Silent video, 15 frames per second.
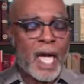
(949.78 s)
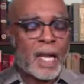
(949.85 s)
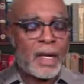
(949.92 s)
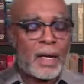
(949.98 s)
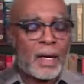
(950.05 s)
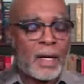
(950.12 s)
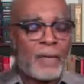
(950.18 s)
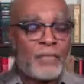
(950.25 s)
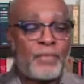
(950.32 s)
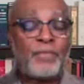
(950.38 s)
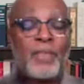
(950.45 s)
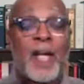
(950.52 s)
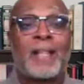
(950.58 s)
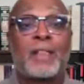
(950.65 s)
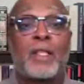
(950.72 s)

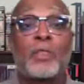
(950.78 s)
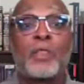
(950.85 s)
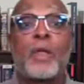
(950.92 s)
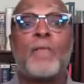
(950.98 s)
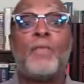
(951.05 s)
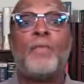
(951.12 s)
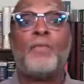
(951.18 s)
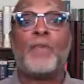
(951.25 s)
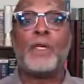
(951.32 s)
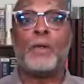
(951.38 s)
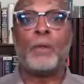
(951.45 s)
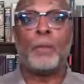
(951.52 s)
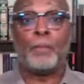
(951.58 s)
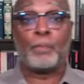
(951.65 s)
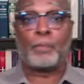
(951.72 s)
affected their
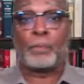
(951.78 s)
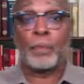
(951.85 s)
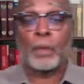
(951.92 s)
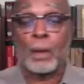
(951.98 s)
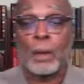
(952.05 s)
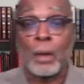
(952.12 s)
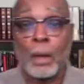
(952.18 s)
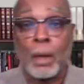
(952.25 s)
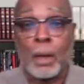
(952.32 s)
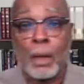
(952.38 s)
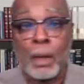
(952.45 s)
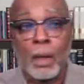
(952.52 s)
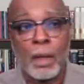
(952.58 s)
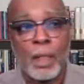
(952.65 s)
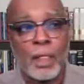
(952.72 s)
view
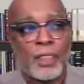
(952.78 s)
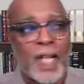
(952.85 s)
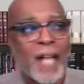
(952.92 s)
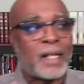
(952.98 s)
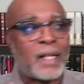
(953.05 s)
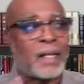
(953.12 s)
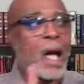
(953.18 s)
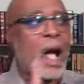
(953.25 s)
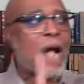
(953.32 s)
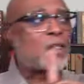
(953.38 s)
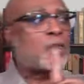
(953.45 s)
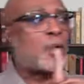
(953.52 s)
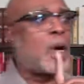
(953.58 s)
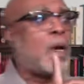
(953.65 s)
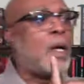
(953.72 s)
that
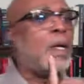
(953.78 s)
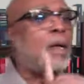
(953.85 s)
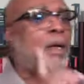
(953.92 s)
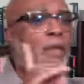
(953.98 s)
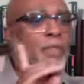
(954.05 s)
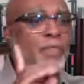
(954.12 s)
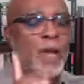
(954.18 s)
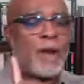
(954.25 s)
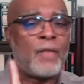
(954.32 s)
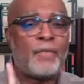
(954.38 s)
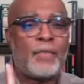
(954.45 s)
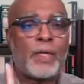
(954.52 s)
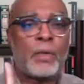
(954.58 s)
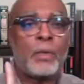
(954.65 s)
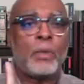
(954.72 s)
their
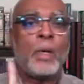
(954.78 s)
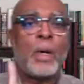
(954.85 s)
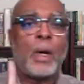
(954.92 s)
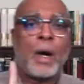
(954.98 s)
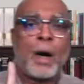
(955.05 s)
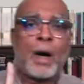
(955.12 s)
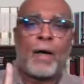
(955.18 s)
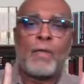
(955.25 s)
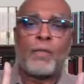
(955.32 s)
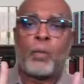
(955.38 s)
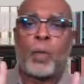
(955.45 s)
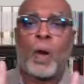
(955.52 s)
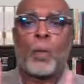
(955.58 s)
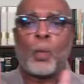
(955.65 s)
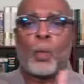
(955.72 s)
view of
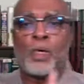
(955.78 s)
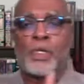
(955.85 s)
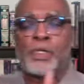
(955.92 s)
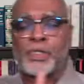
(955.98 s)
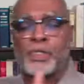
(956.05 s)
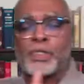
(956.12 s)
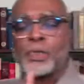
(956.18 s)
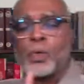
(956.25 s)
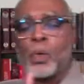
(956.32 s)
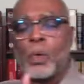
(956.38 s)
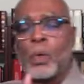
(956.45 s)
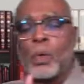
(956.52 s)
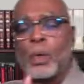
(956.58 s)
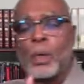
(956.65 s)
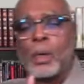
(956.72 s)
what was
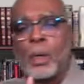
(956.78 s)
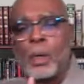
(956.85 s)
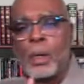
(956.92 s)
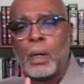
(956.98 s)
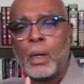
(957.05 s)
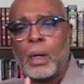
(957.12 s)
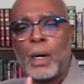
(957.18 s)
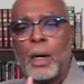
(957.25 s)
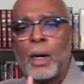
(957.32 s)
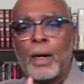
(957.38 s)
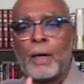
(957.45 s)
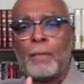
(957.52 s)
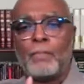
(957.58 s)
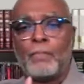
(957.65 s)
old